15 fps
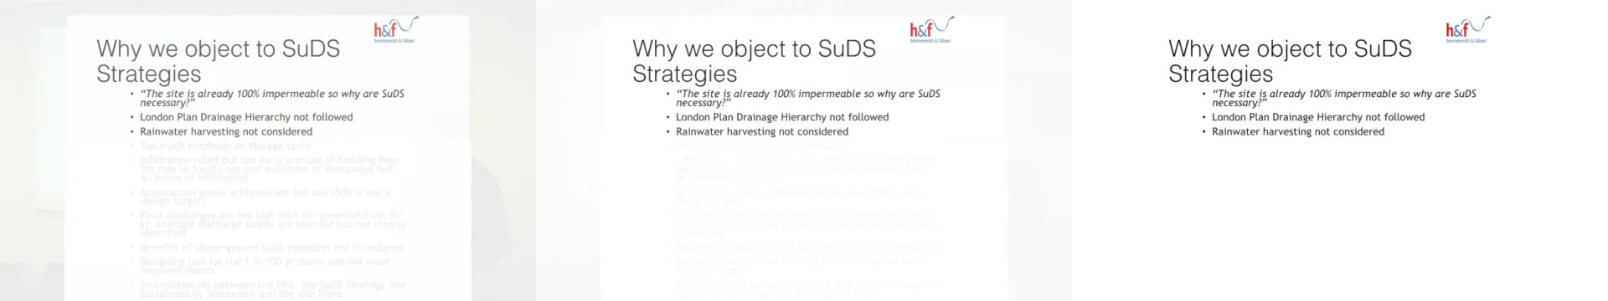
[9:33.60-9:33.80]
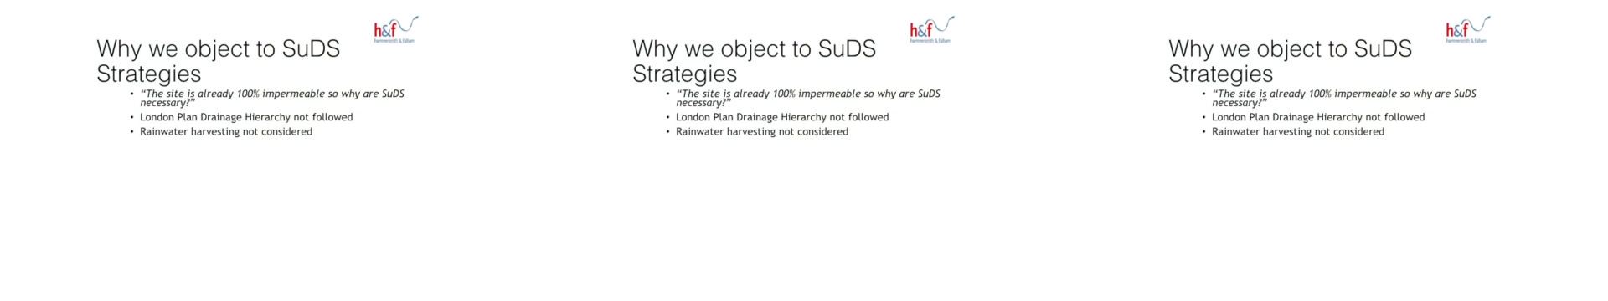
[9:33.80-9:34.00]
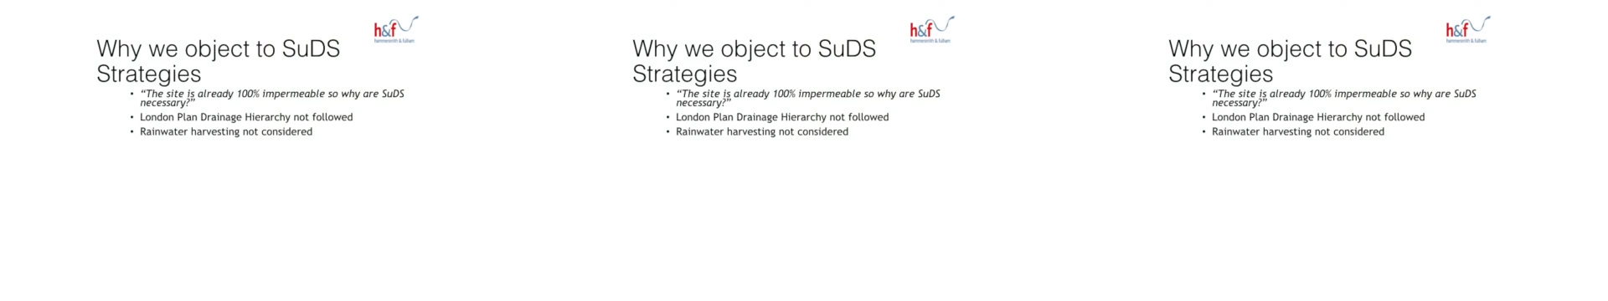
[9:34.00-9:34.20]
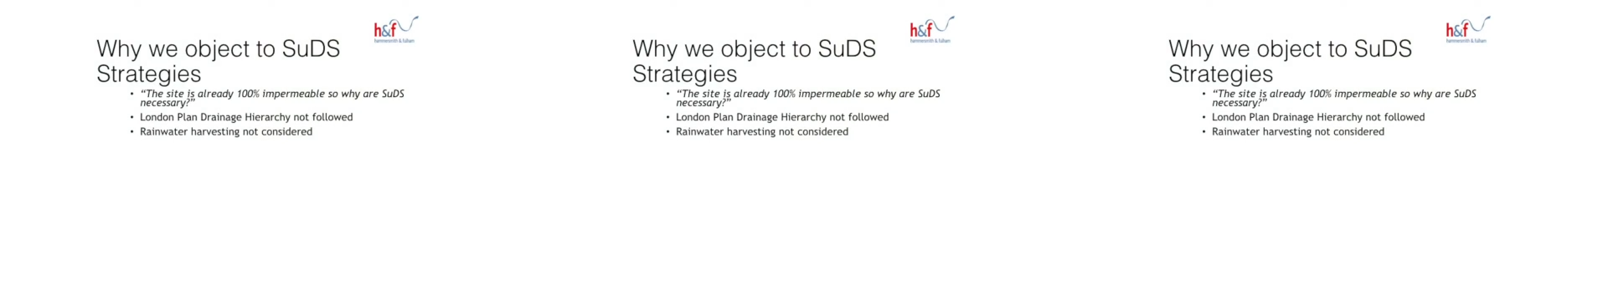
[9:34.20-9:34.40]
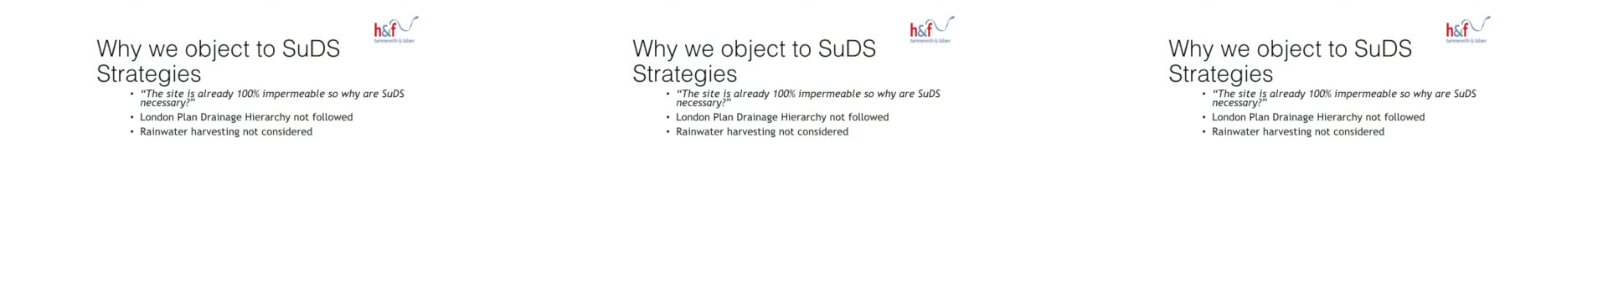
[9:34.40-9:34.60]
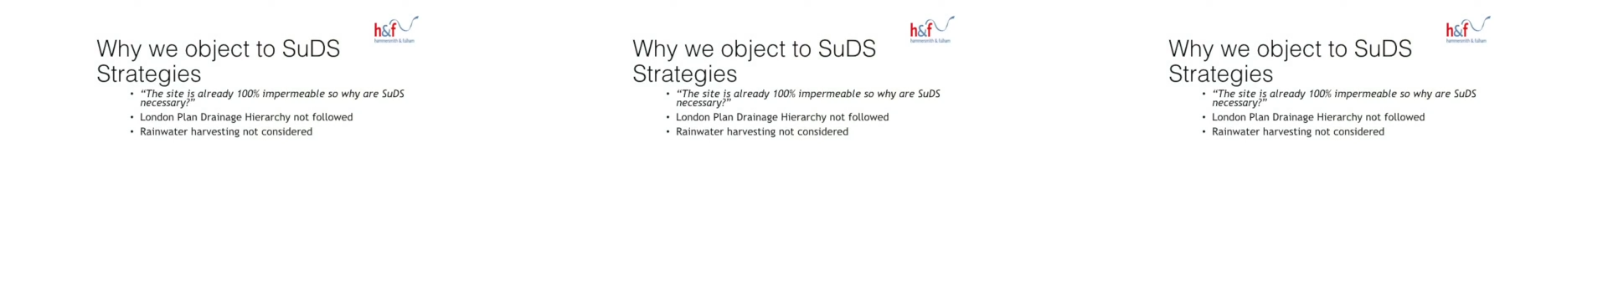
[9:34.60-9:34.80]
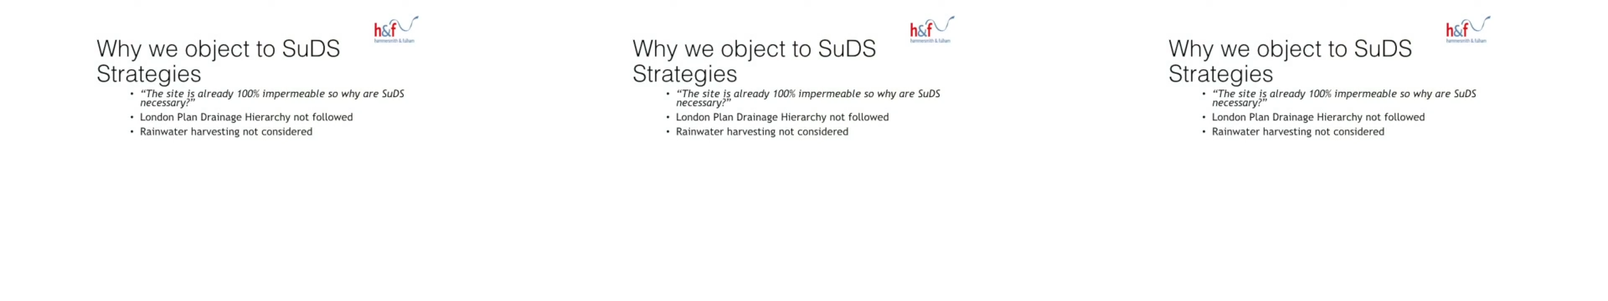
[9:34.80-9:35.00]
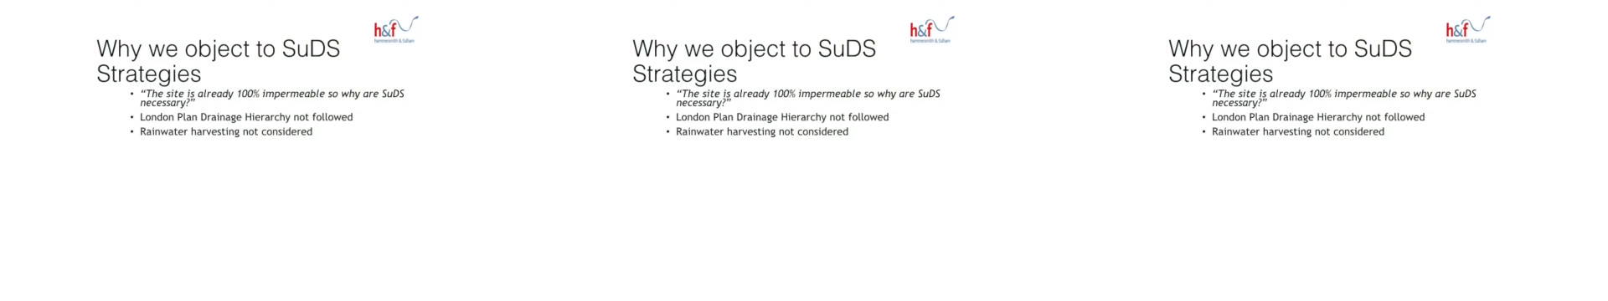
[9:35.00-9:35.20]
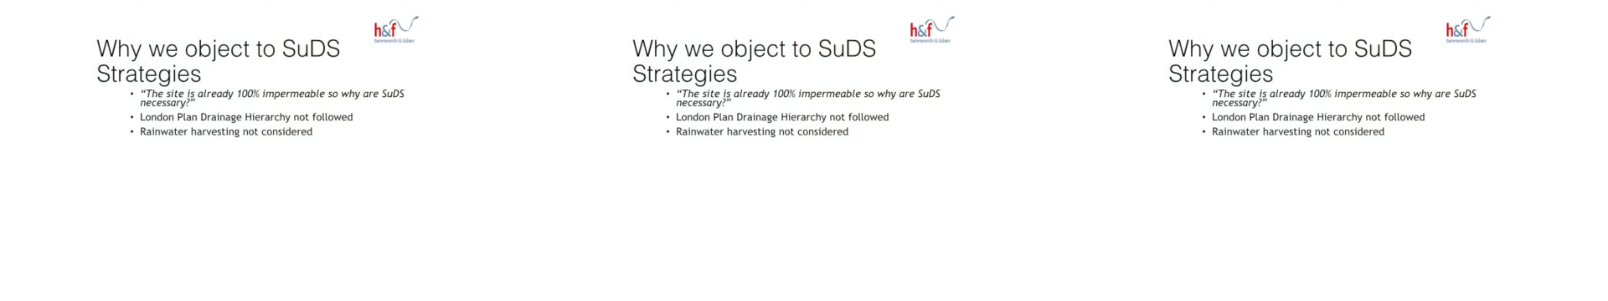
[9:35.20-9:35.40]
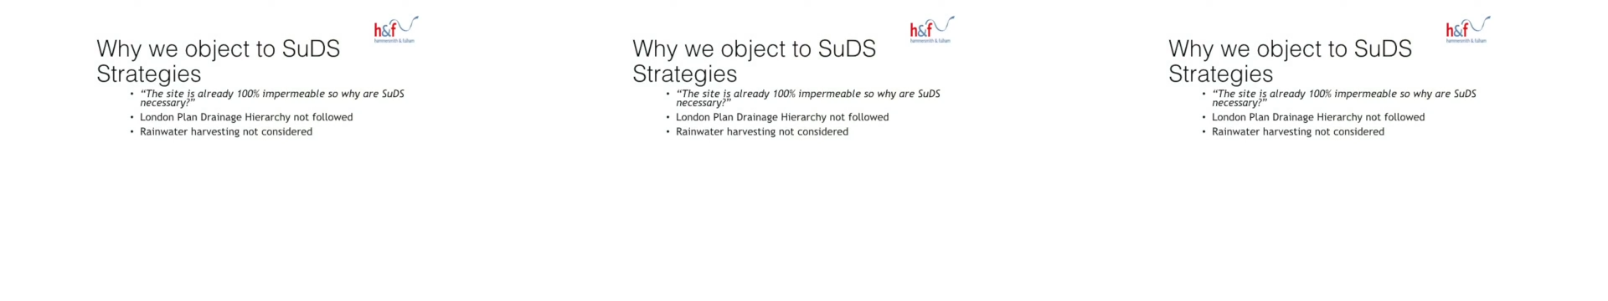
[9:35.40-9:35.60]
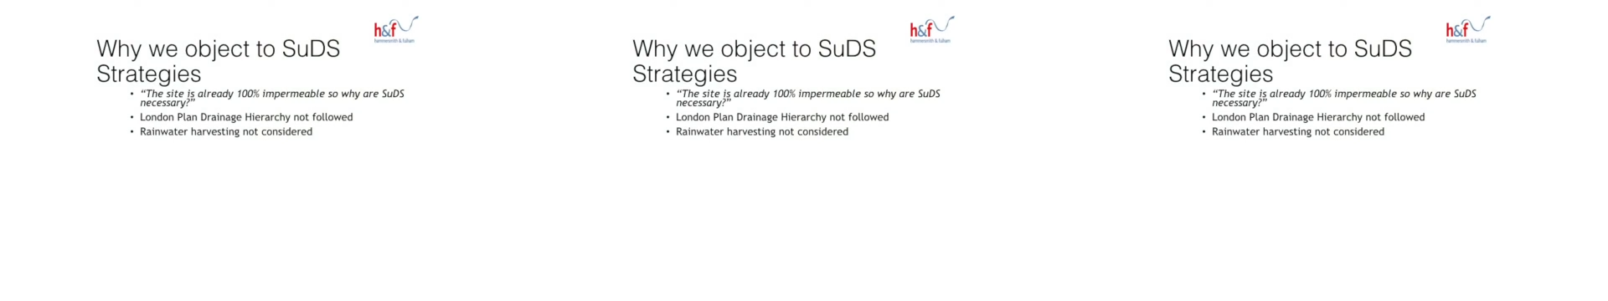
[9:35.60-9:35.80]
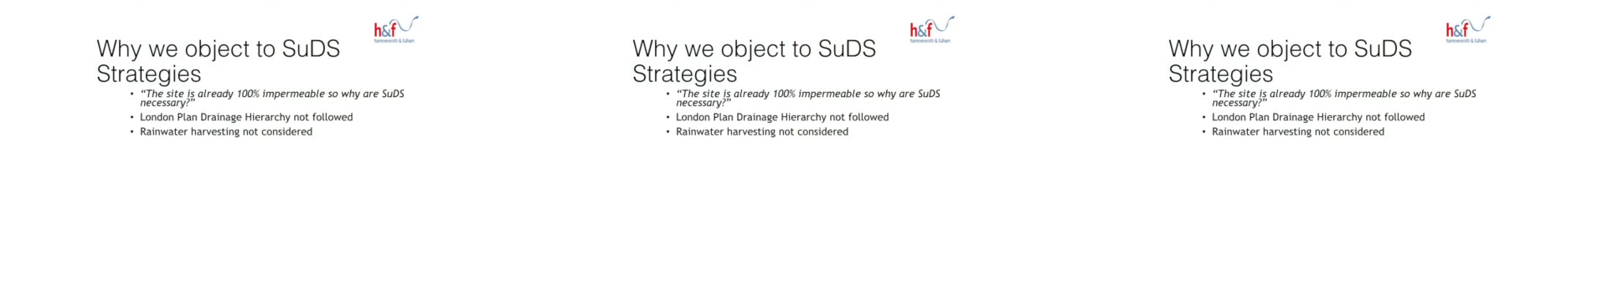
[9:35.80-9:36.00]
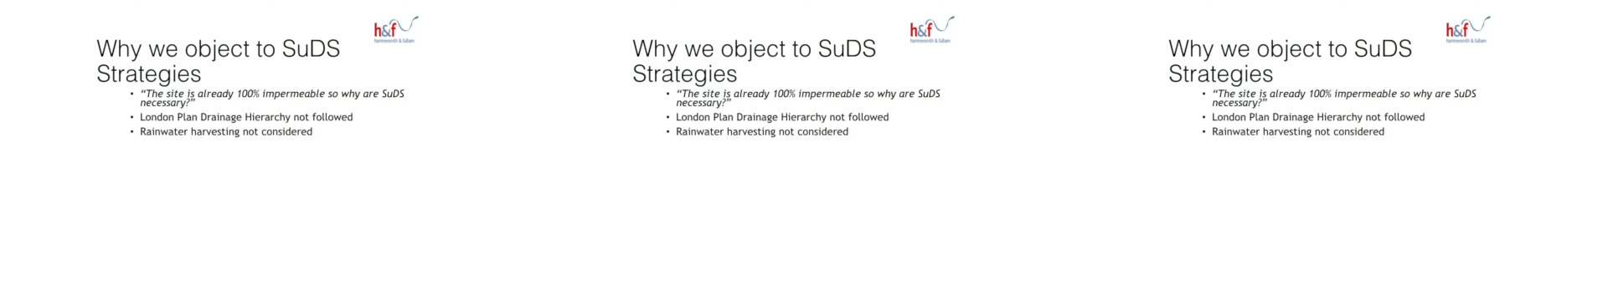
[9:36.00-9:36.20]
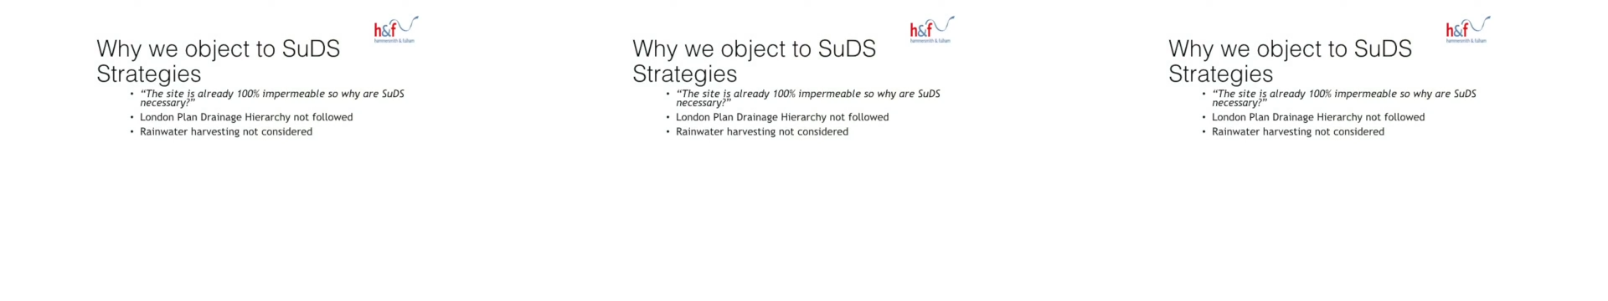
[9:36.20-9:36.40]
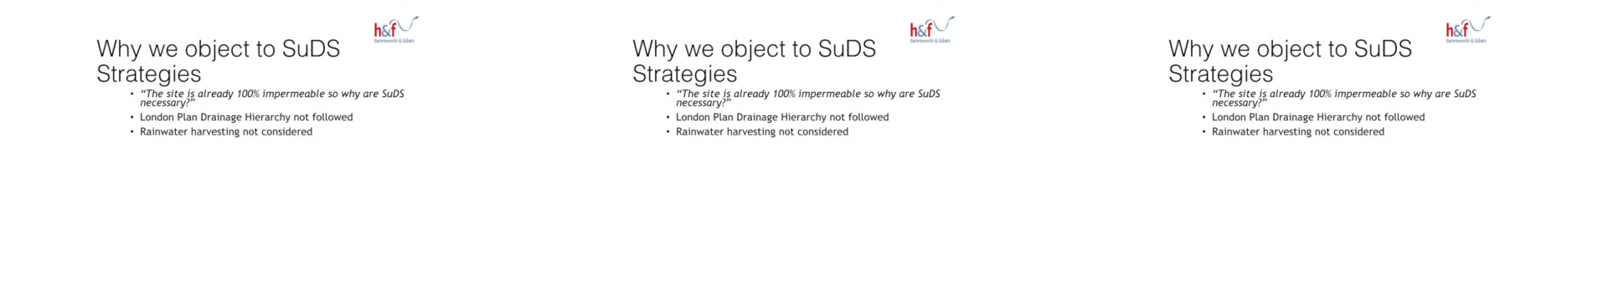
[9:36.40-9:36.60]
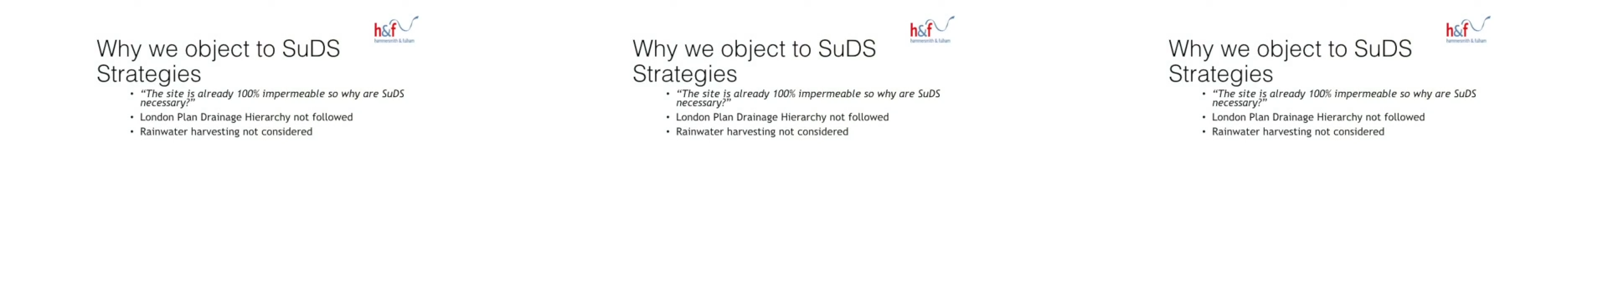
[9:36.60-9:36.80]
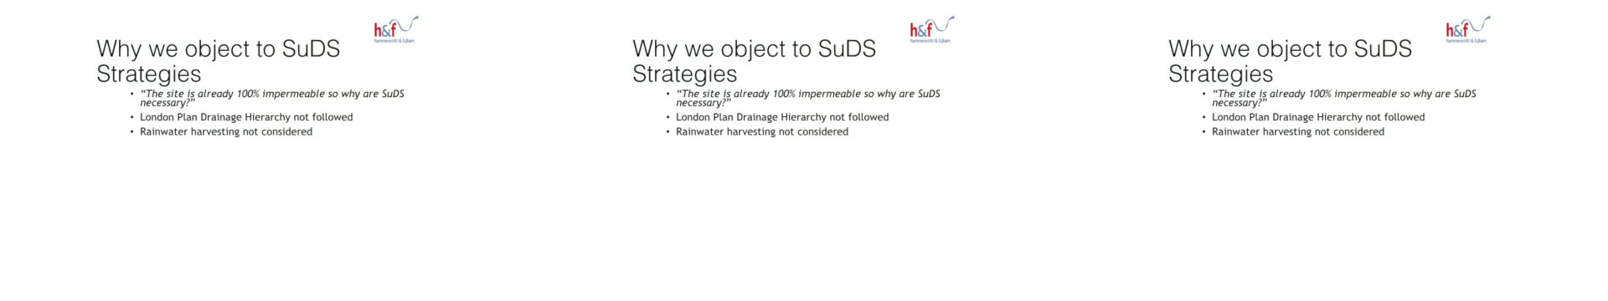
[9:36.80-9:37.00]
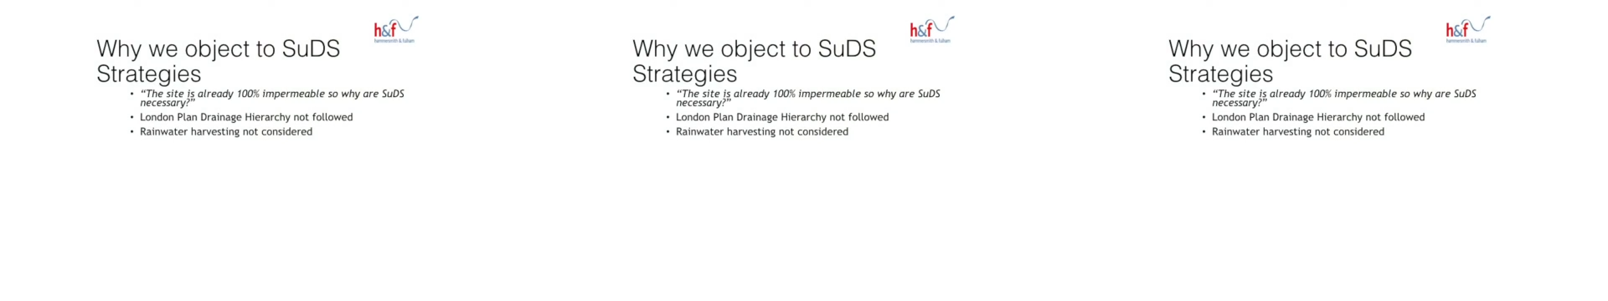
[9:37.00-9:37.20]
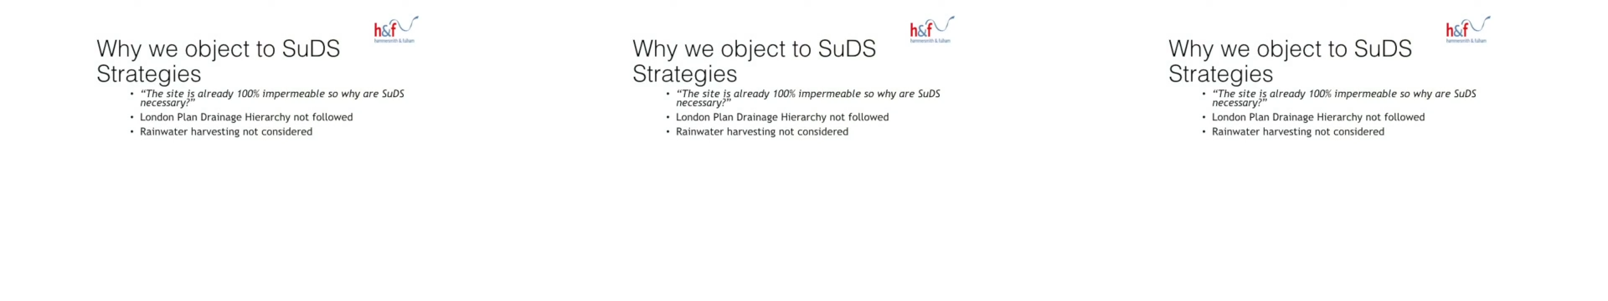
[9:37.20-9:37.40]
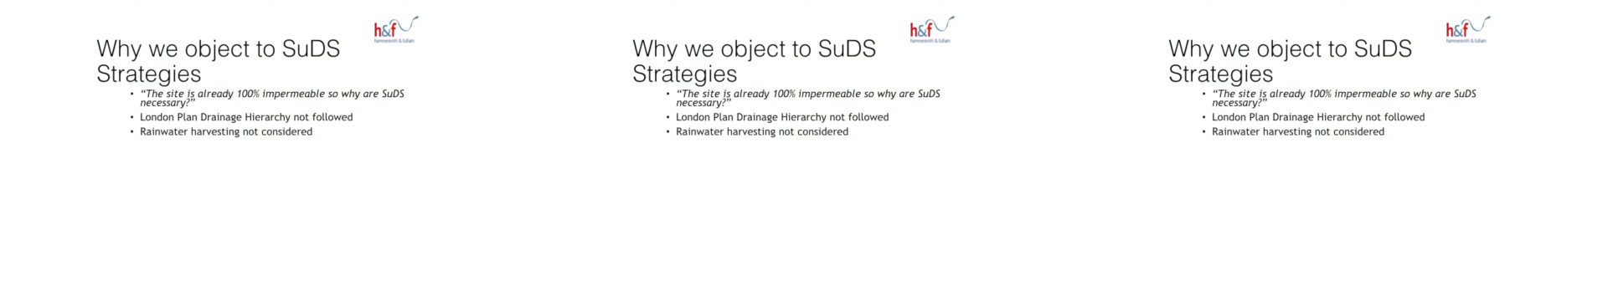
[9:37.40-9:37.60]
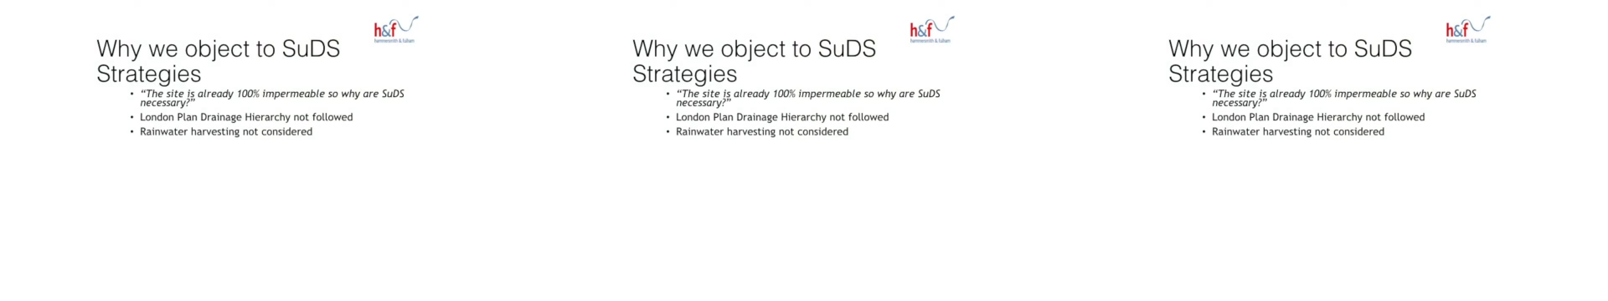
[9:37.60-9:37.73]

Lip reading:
No face is visible, so there are no lips to read.